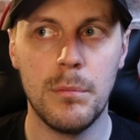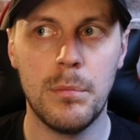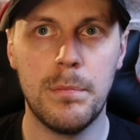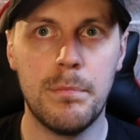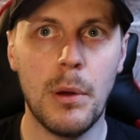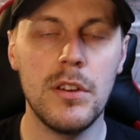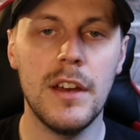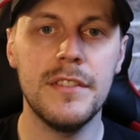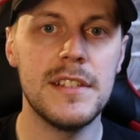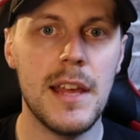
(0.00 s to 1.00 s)
But you
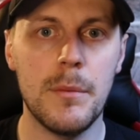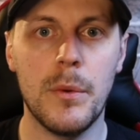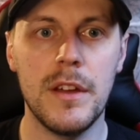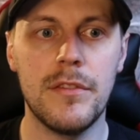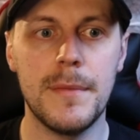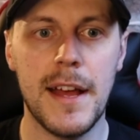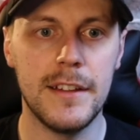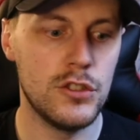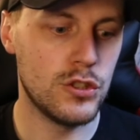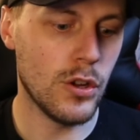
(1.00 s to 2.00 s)
have to step away from that and
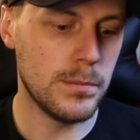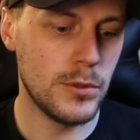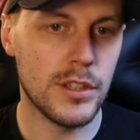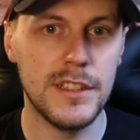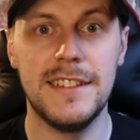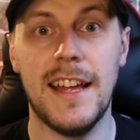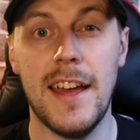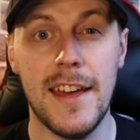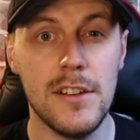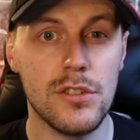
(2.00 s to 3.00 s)
stop looking at the
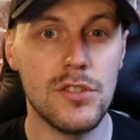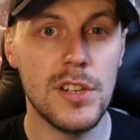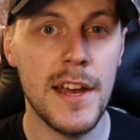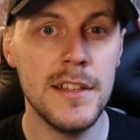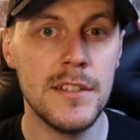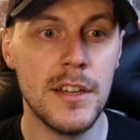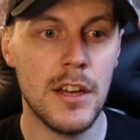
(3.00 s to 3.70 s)
exercise,